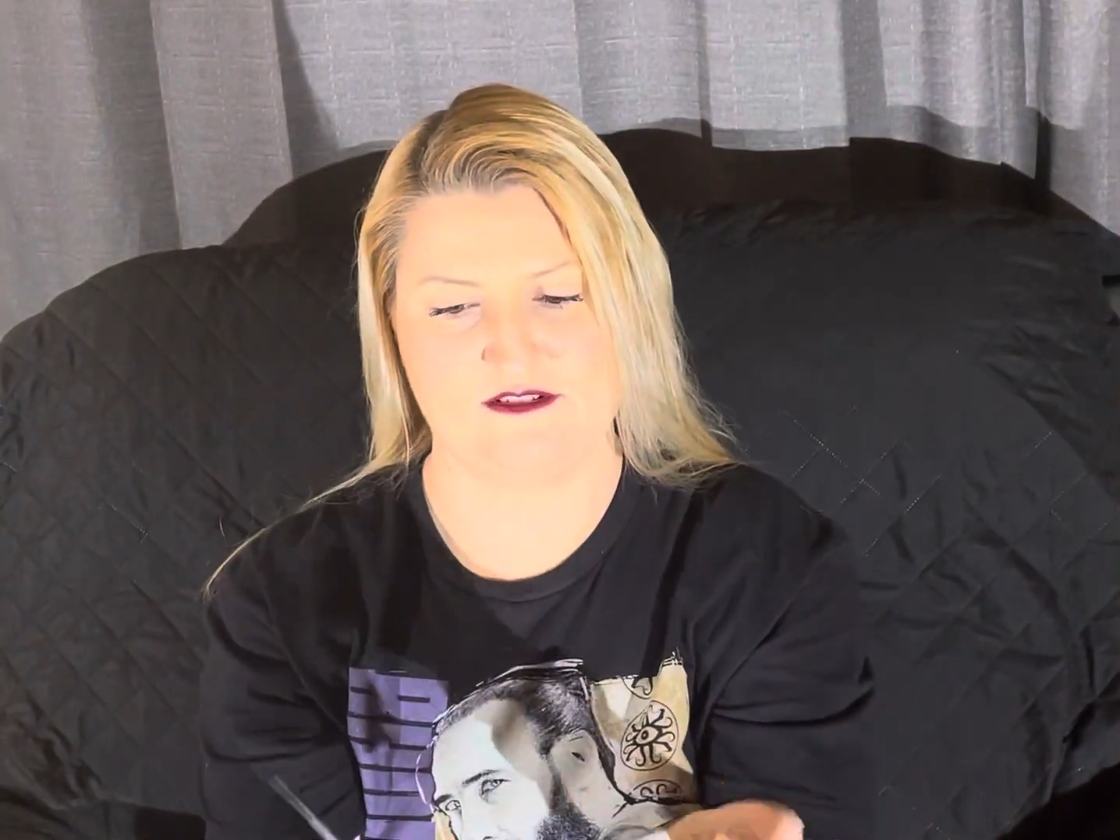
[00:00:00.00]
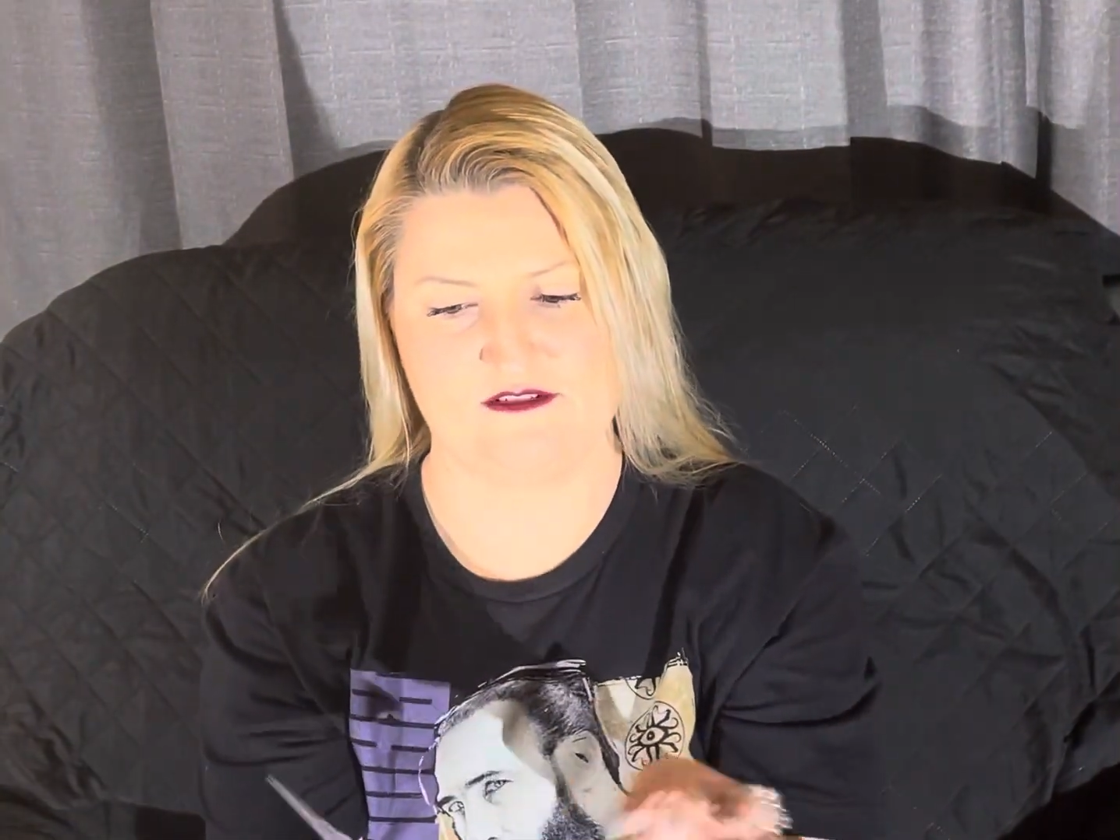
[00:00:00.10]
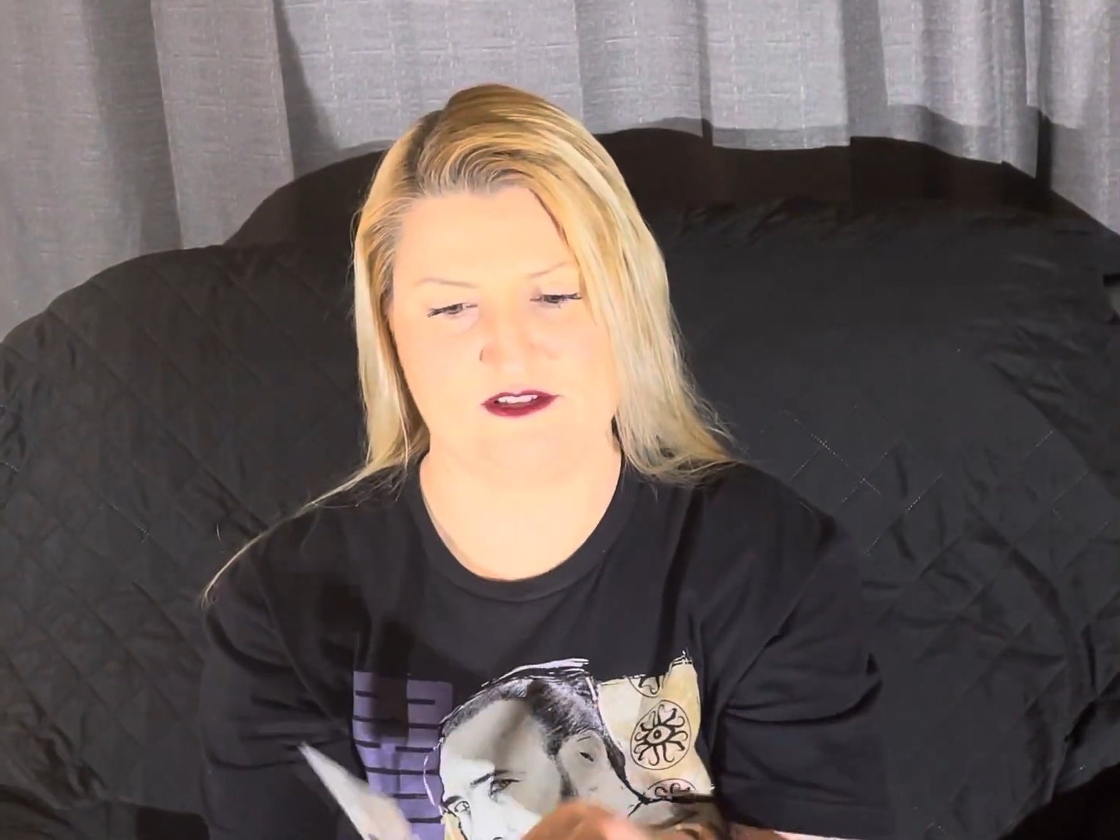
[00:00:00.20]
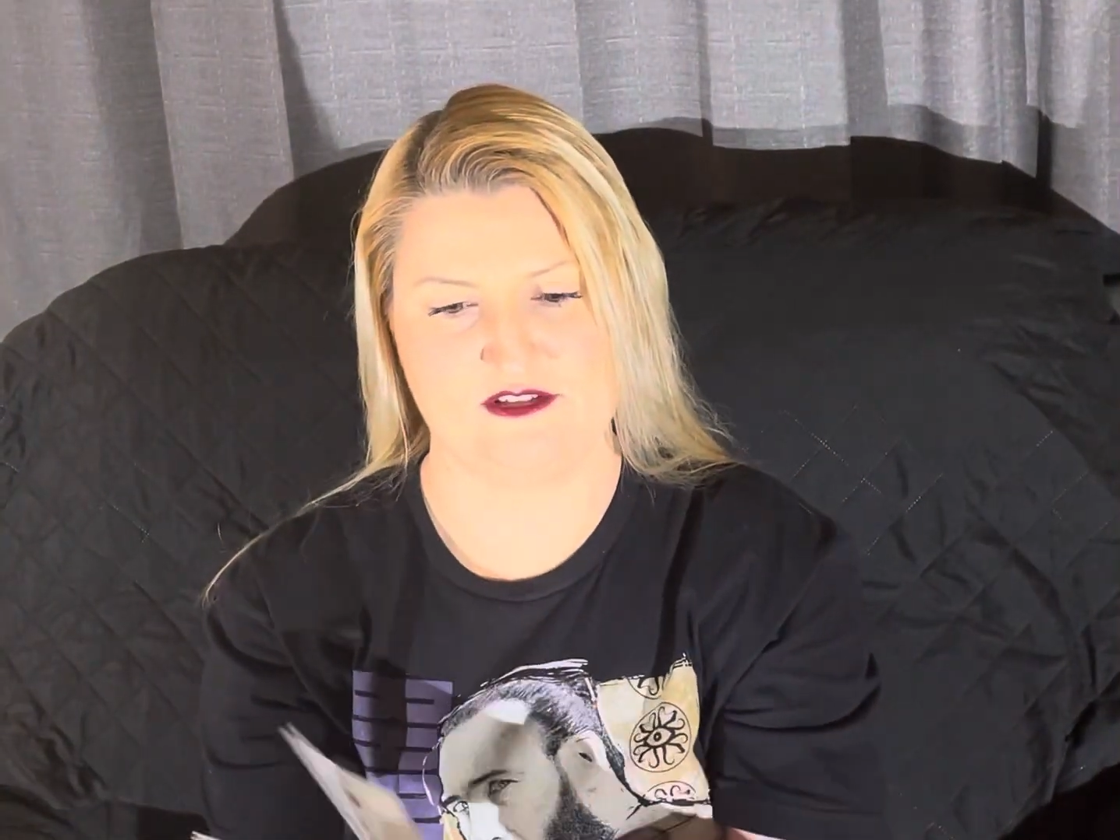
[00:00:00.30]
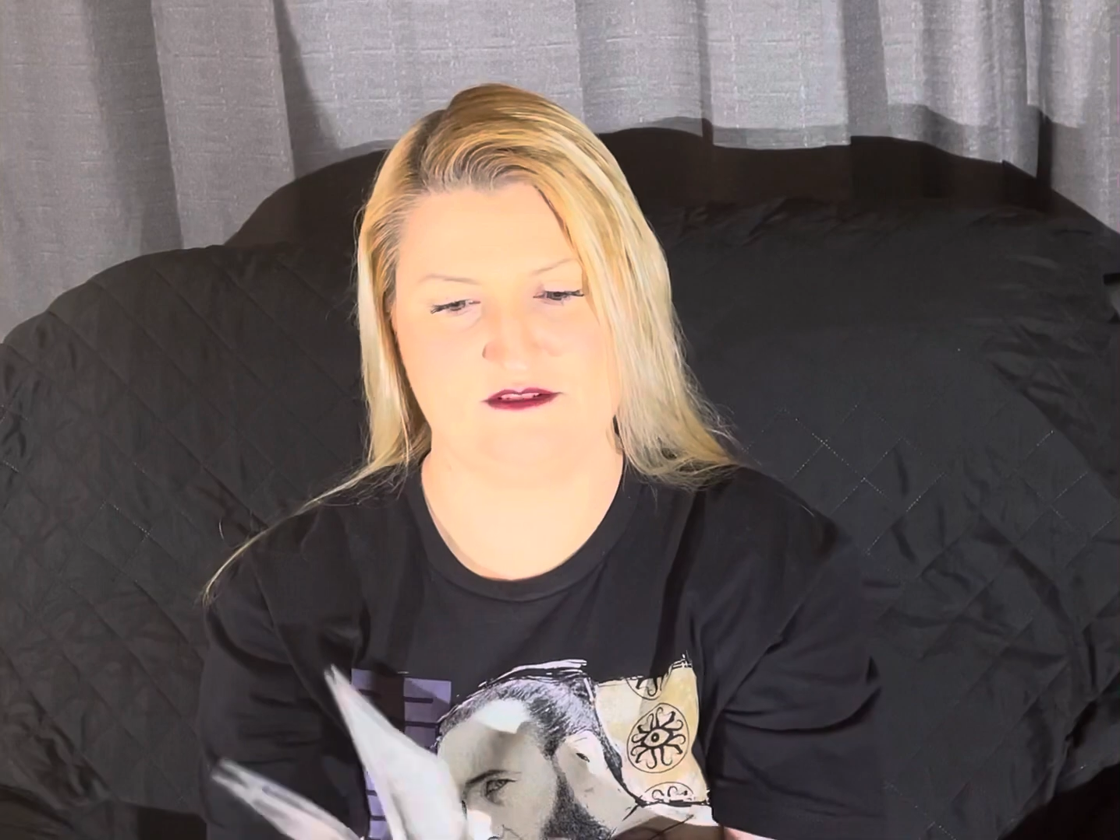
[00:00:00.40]

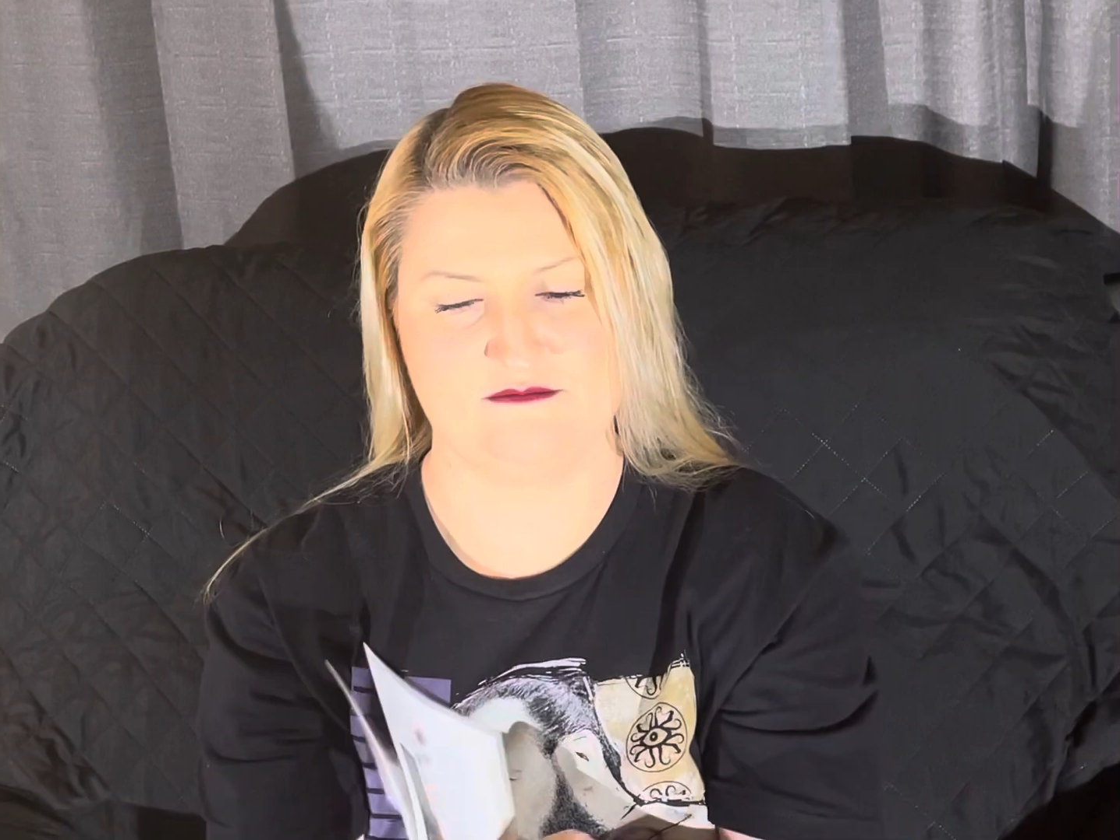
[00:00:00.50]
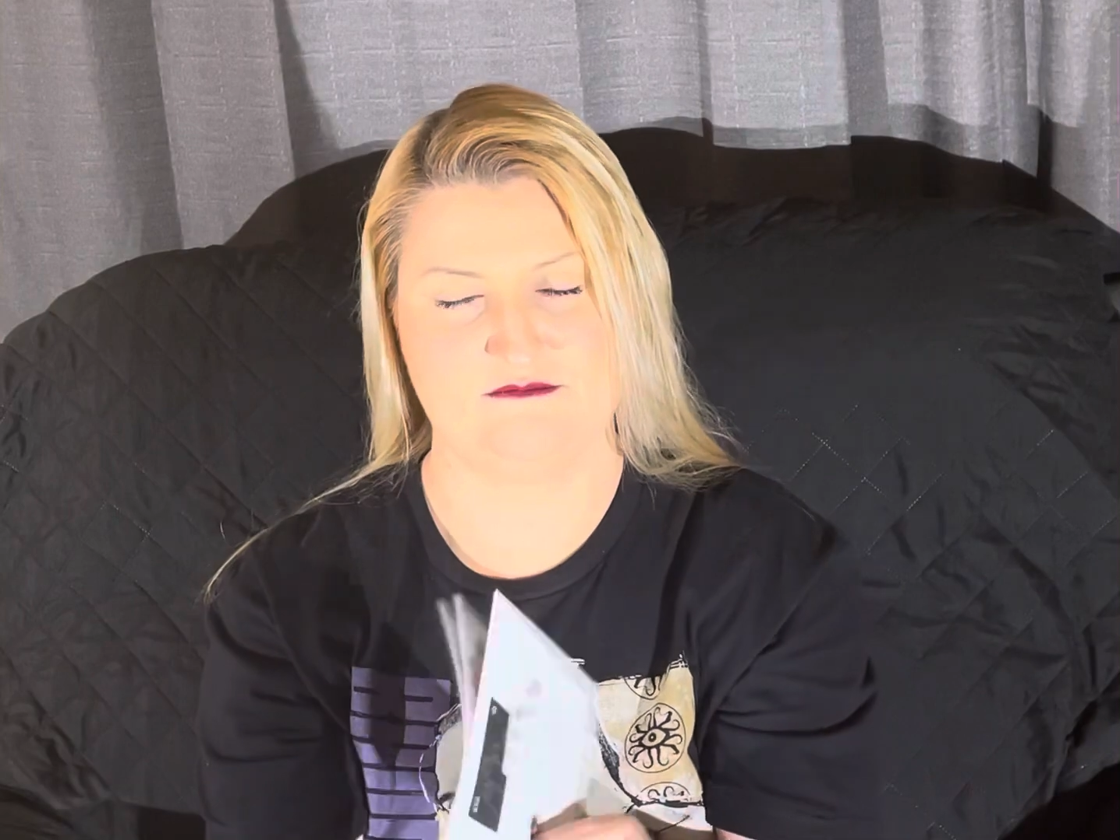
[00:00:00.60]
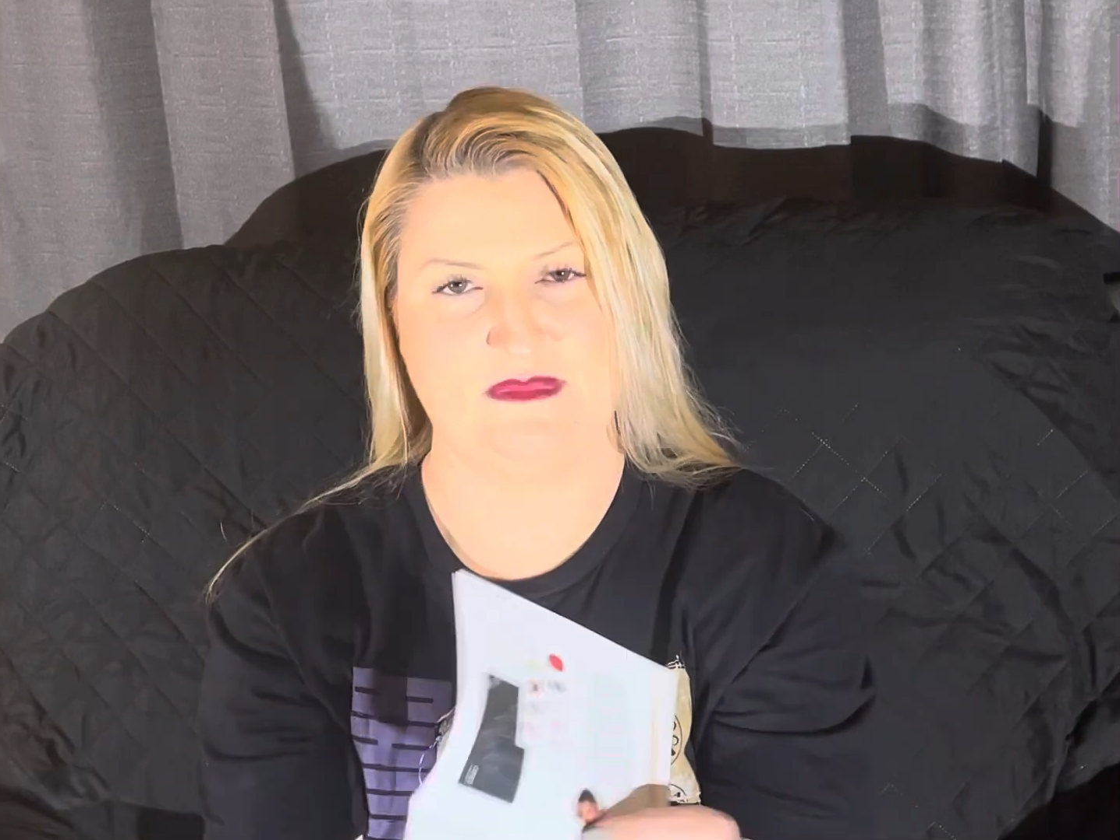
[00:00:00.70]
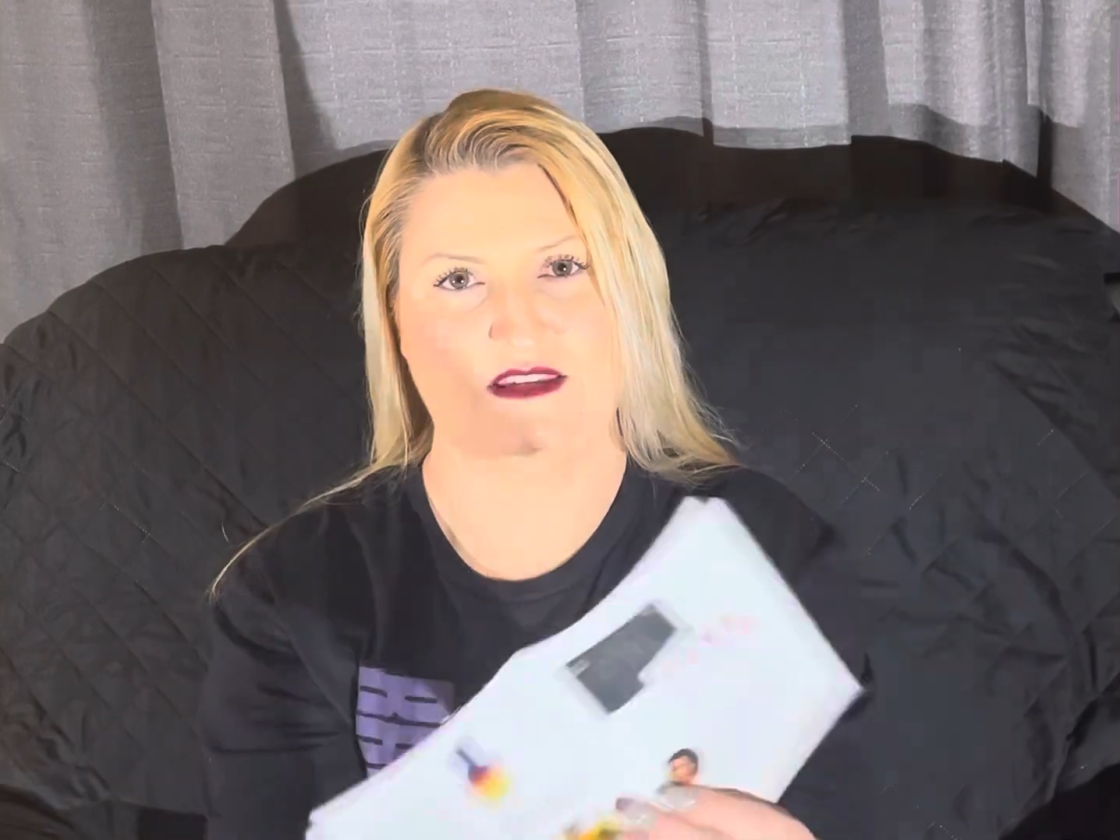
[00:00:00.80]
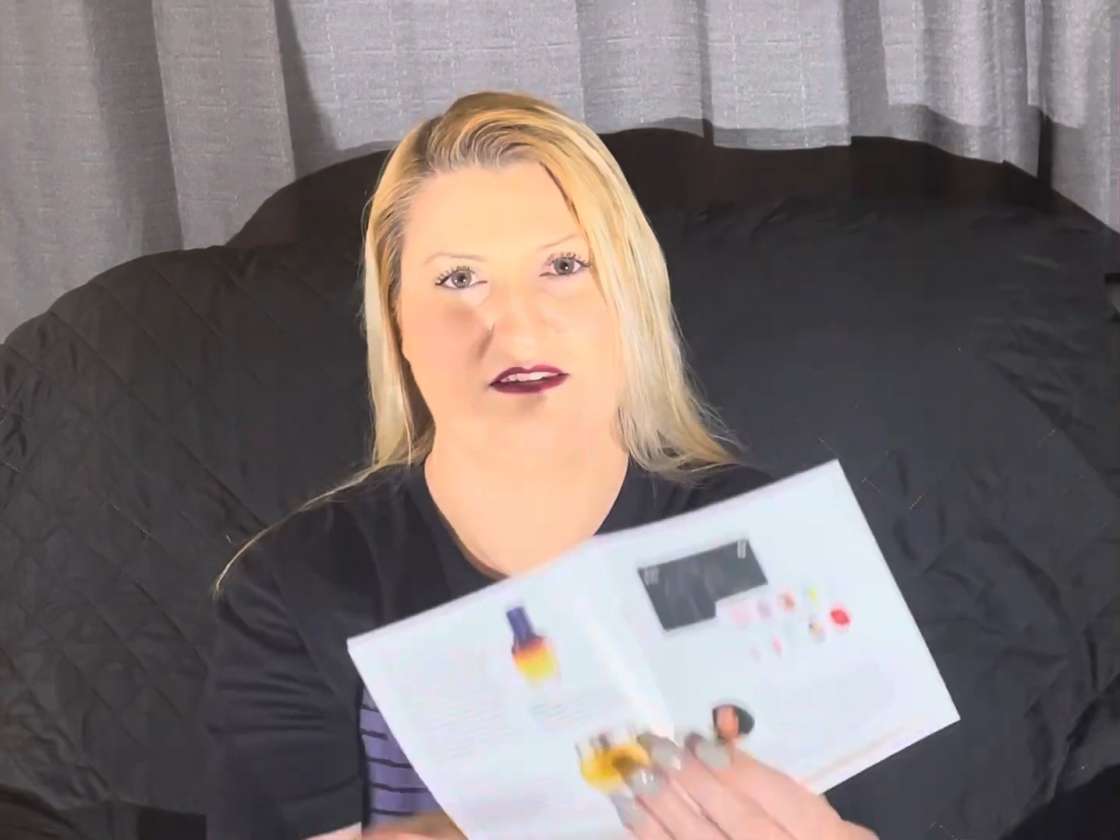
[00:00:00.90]
or making